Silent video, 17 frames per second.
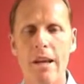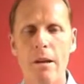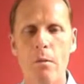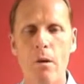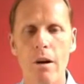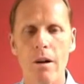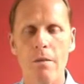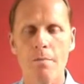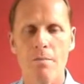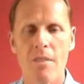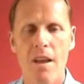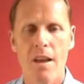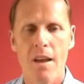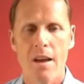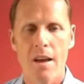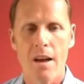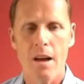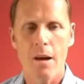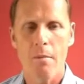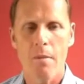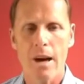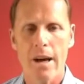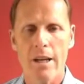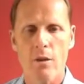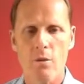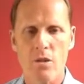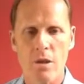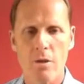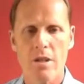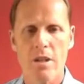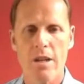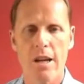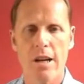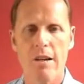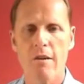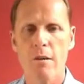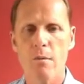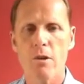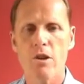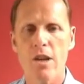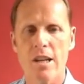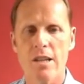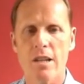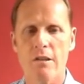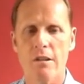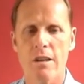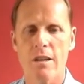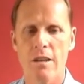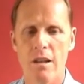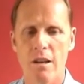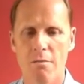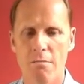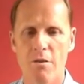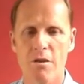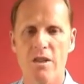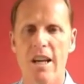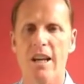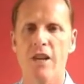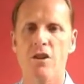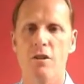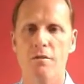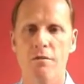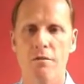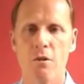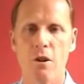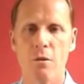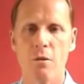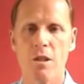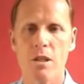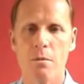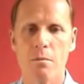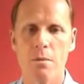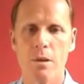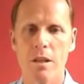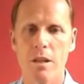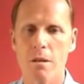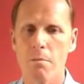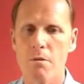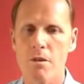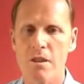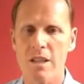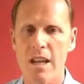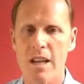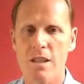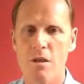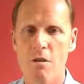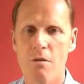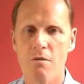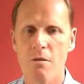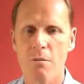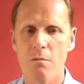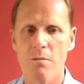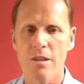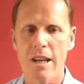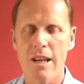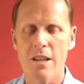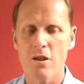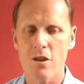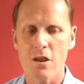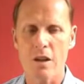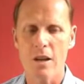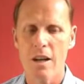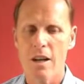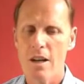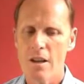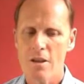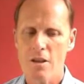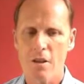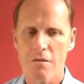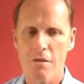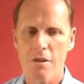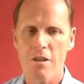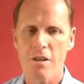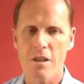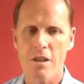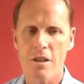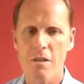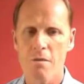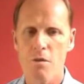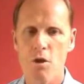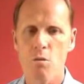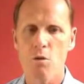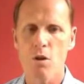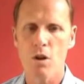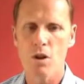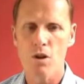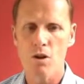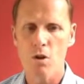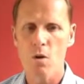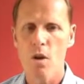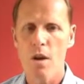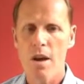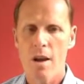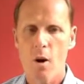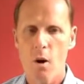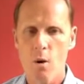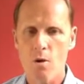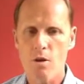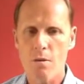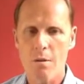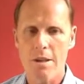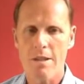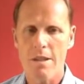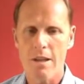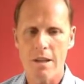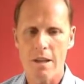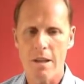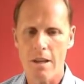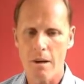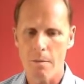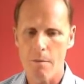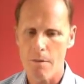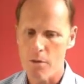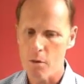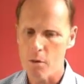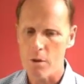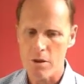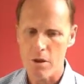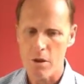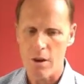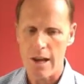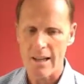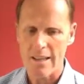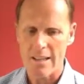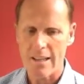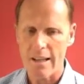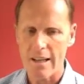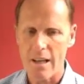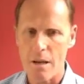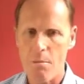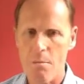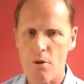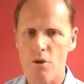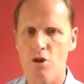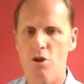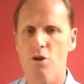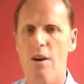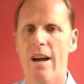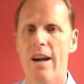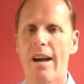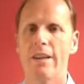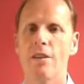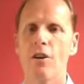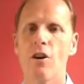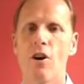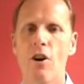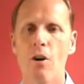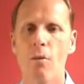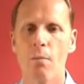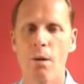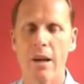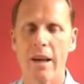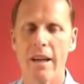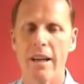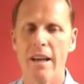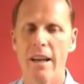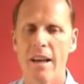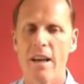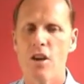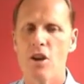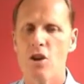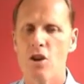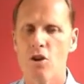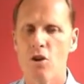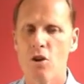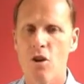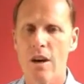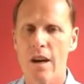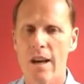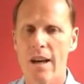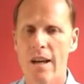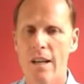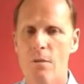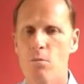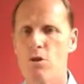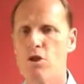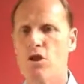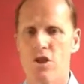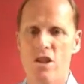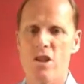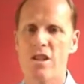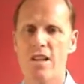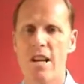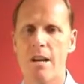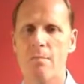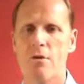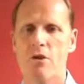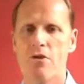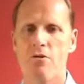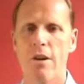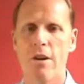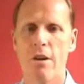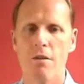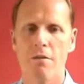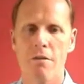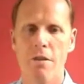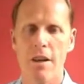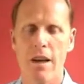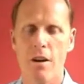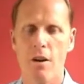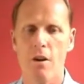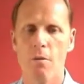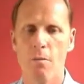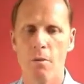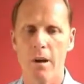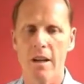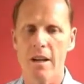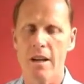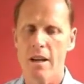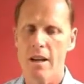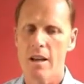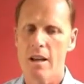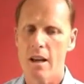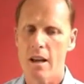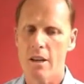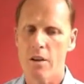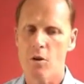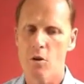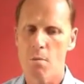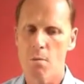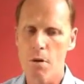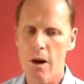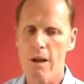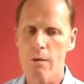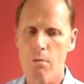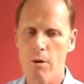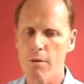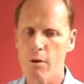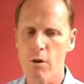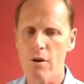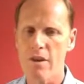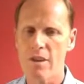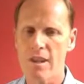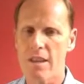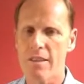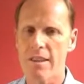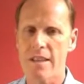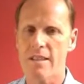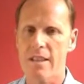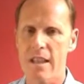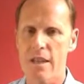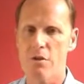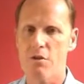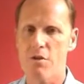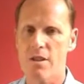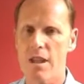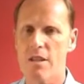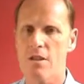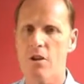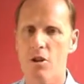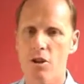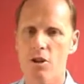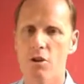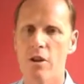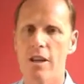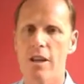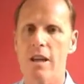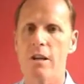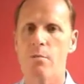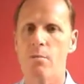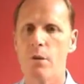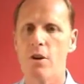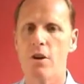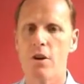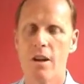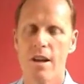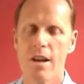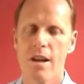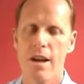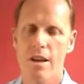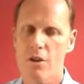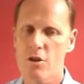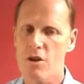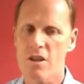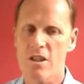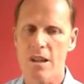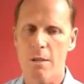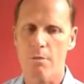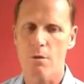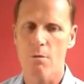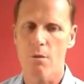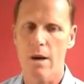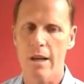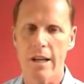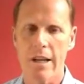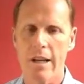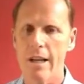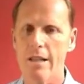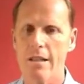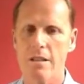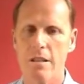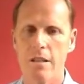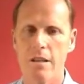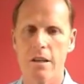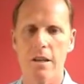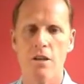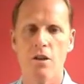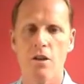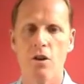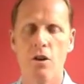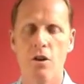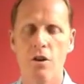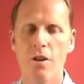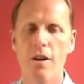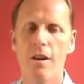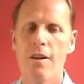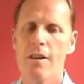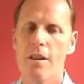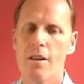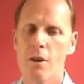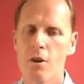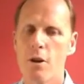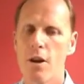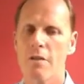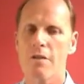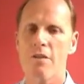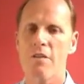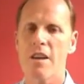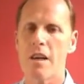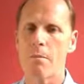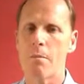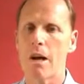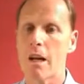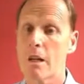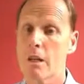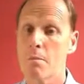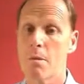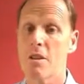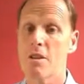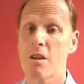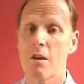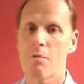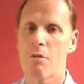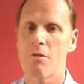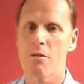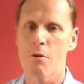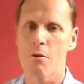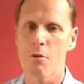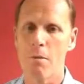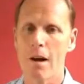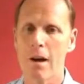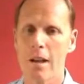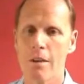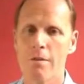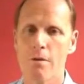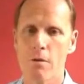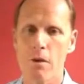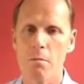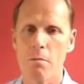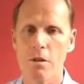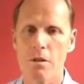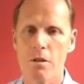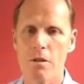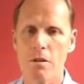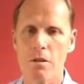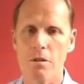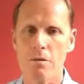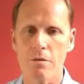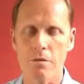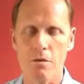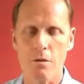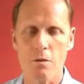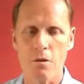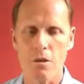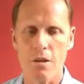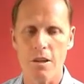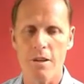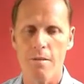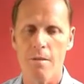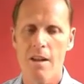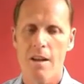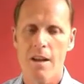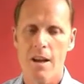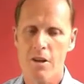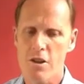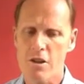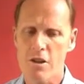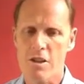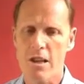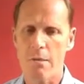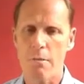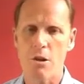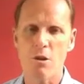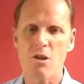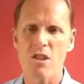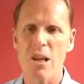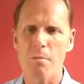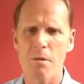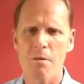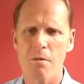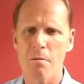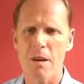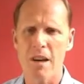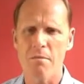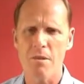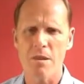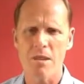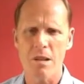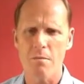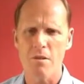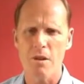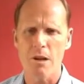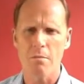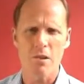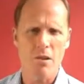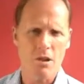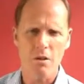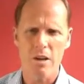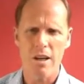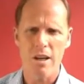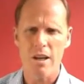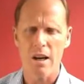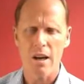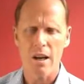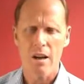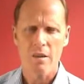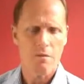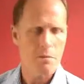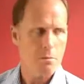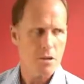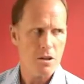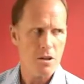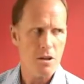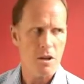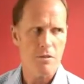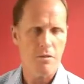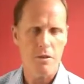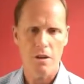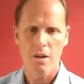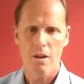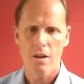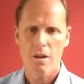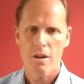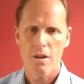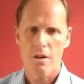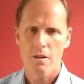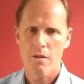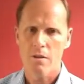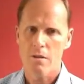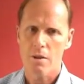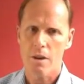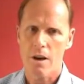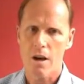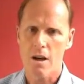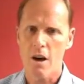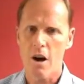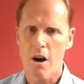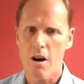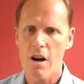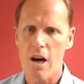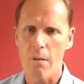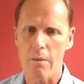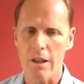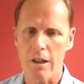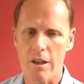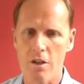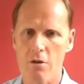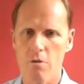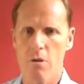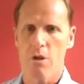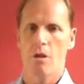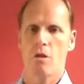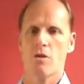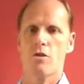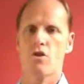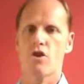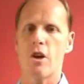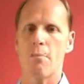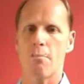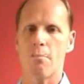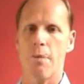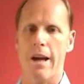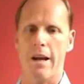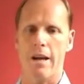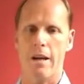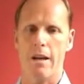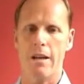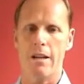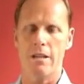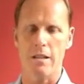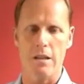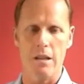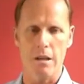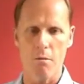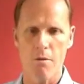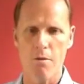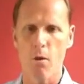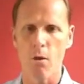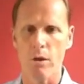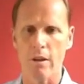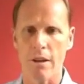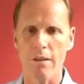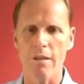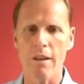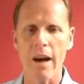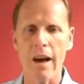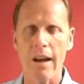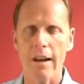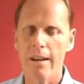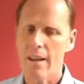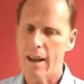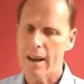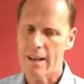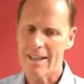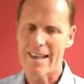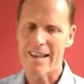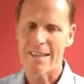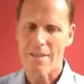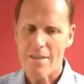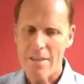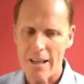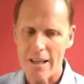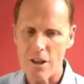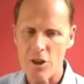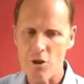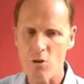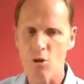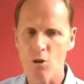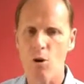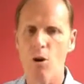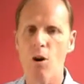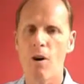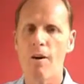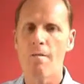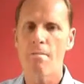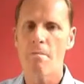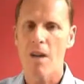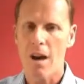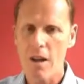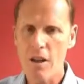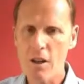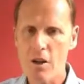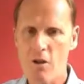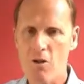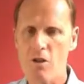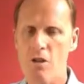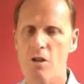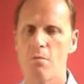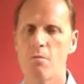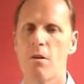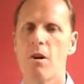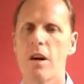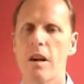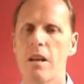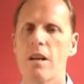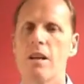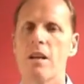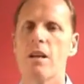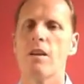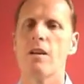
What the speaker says: anyway. And also it's an area which has a great deal of protection for you. It's the bit that protects you from danger. So for instance, if you were to automatically, if you were to accidentally put your hand on a hot plate, your hand would just snap straight off of that hot plate, and your mind will have already said that's dangerous, that's hot, you're going to get burnt, and you're snapped away in an instant and it's gone. You don't have to think about it, because by the time you've thought about it, you've already burnt yourself, of course. Yeah? And just the same when you step off a pavement sometimes and you hear from the side of a car coming and you jump back instantly. We've all done that. And again, that is your unconscious mind